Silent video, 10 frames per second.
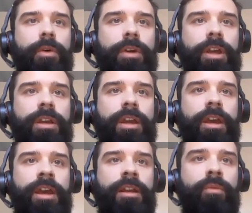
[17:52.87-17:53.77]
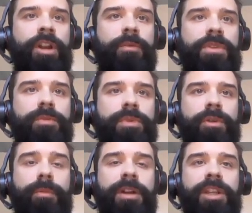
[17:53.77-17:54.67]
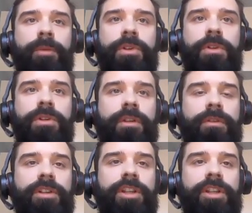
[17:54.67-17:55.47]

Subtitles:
Okay, and when I'm displayed with my different